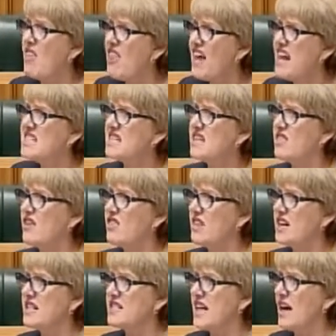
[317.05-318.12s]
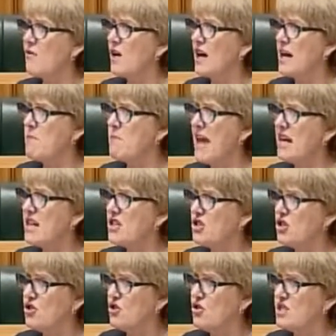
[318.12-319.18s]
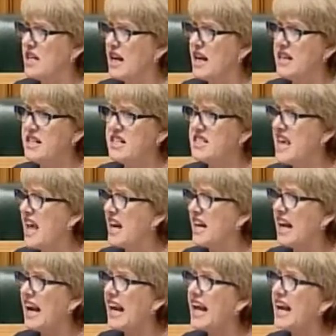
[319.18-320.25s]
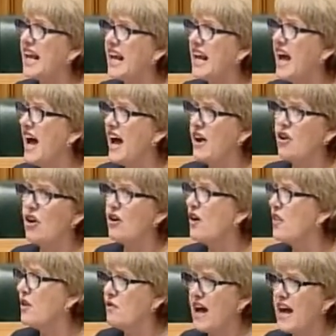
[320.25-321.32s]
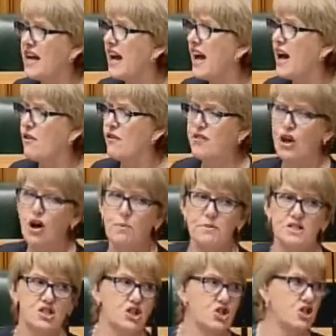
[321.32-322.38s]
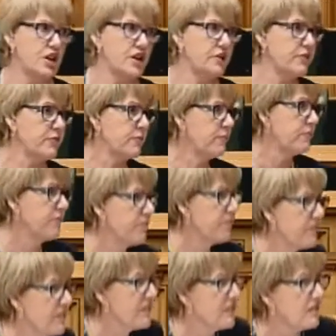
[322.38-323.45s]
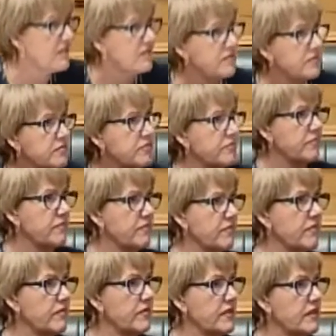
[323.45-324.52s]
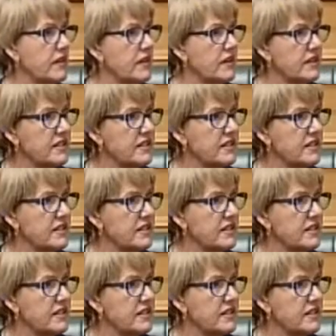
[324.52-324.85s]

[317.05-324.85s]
These are the things that really matter to New Zealanders that clearly are not on the radar of the opposition. That's right. Oh, very good.